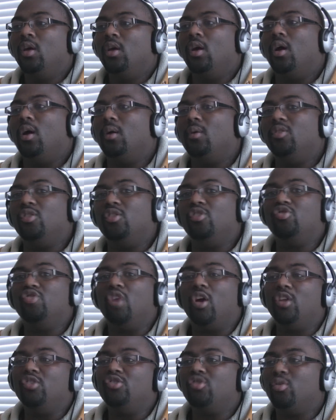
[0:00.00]
The
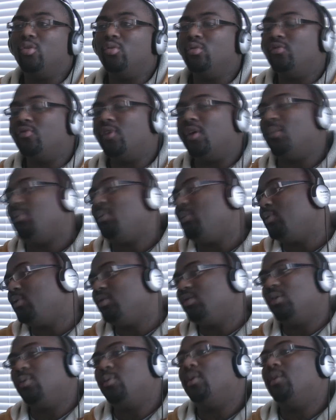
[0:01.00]
John Jones fight, people
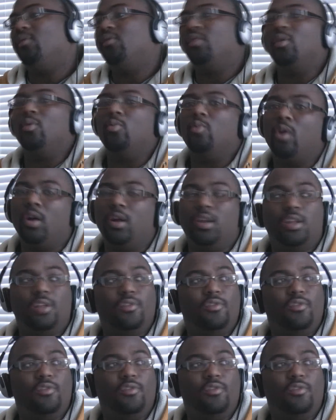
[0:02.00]
can say whatever they want.